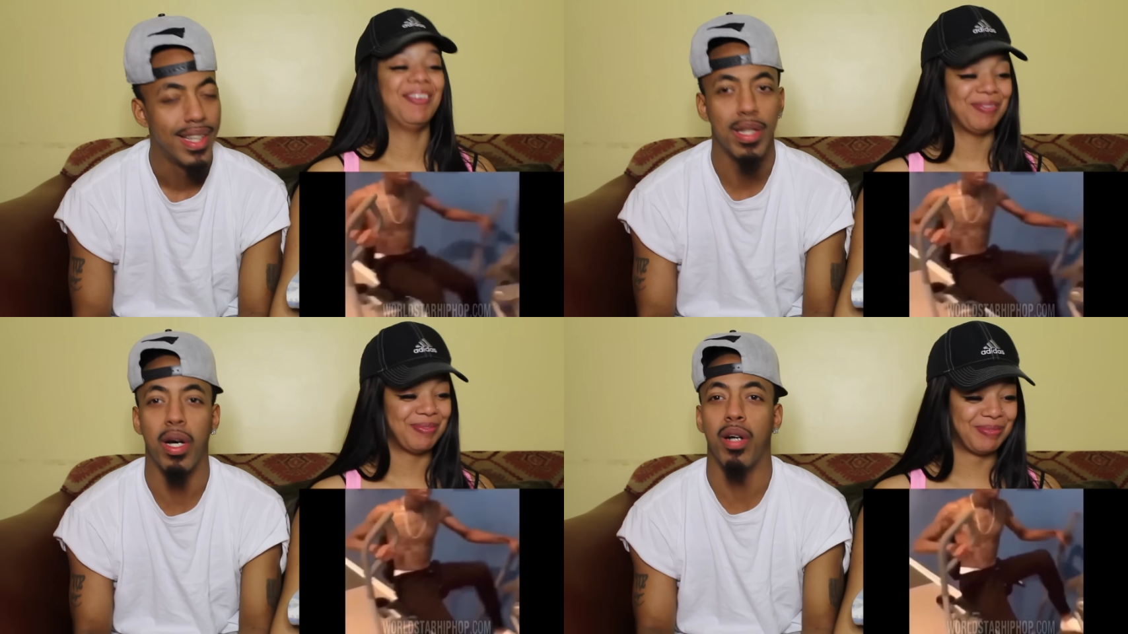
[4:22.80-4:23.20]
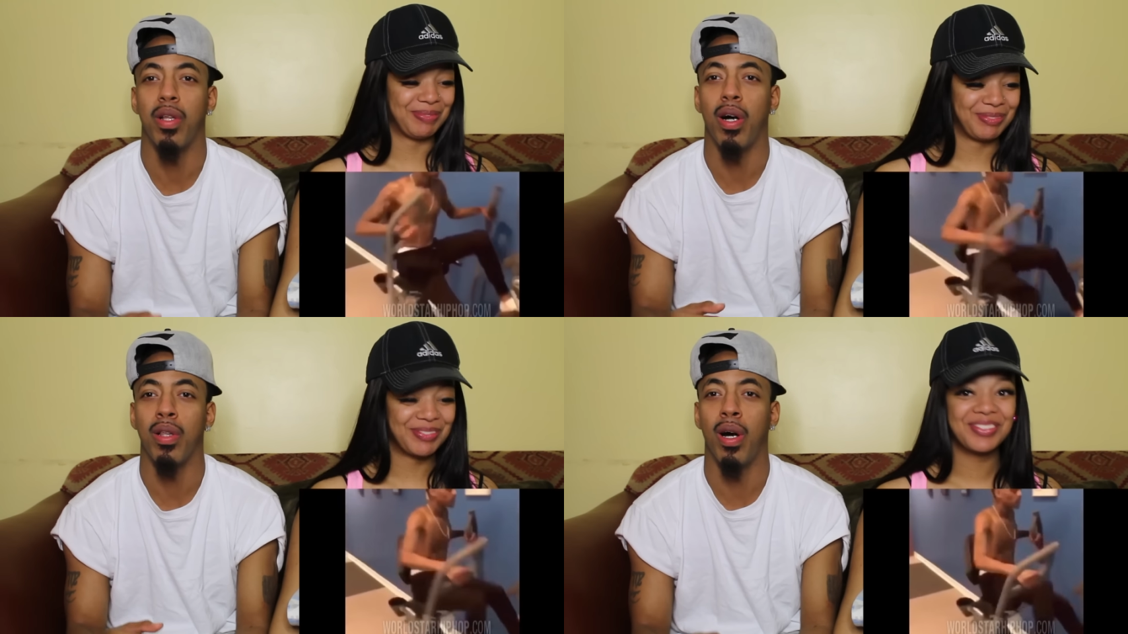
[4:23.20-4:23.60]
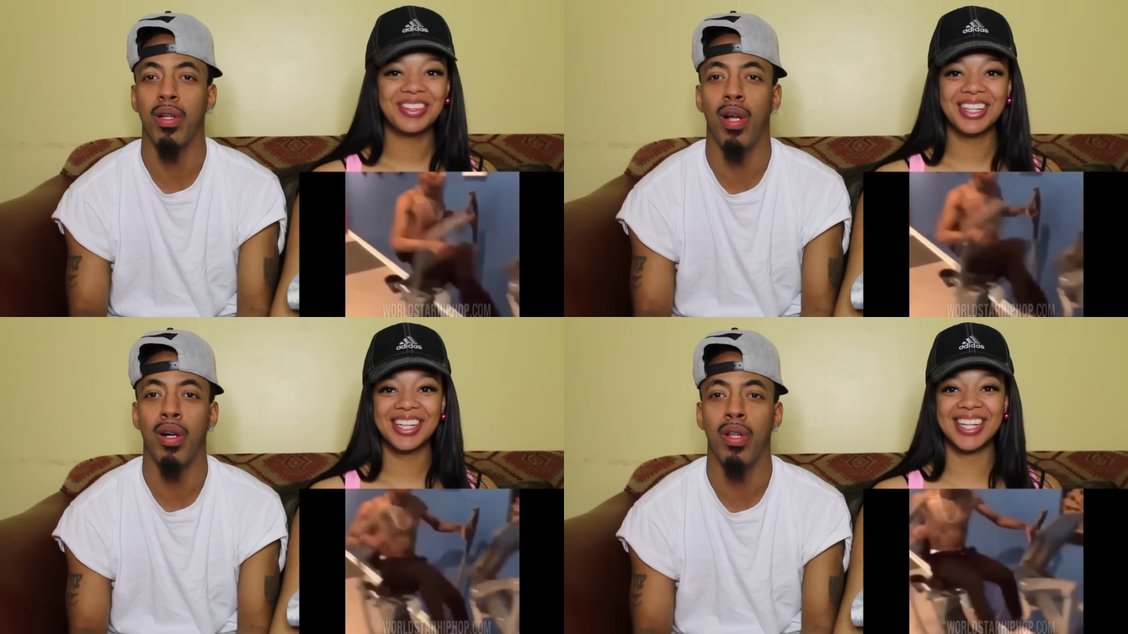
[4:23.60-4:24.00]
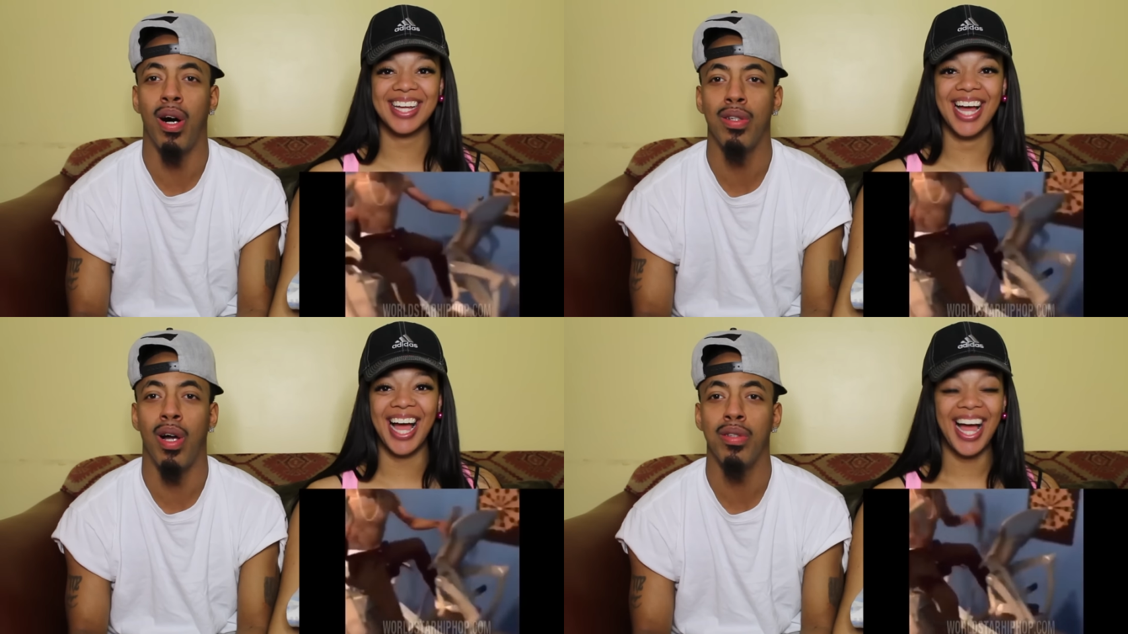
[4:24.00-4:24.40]
Speaker 1: Look, look, look, look,
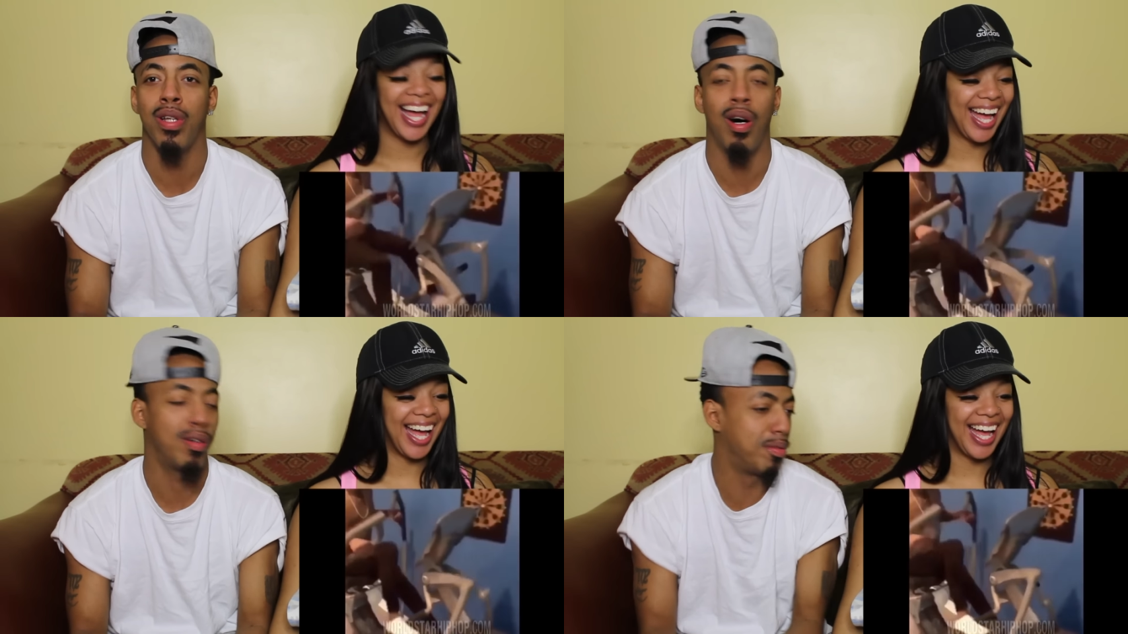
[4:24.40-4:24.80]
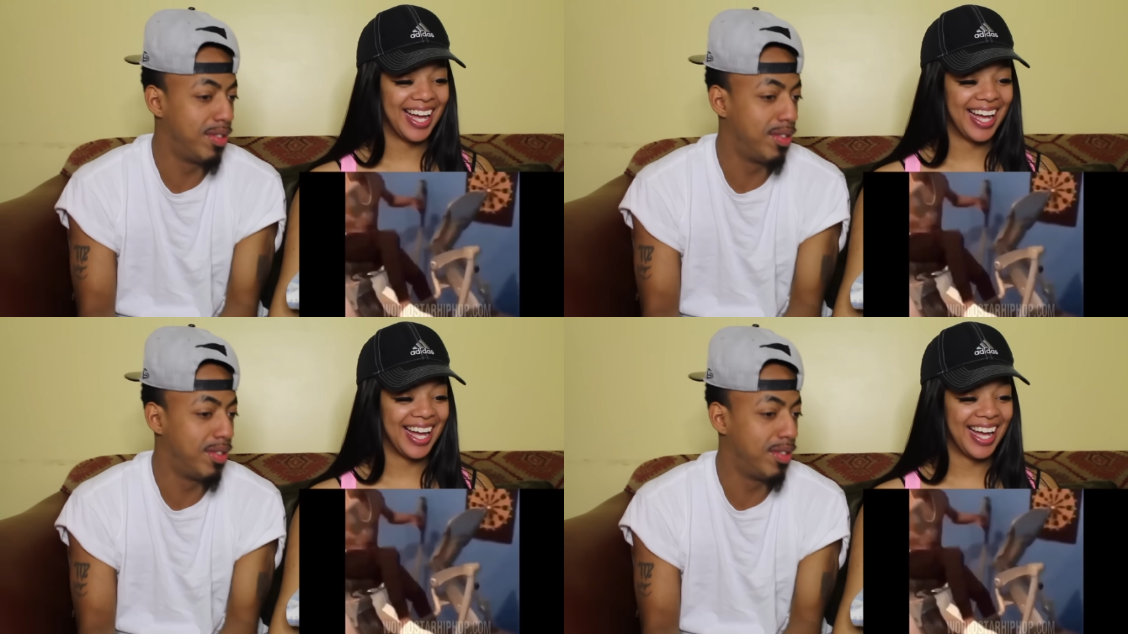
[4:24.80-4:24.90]
look, look, look.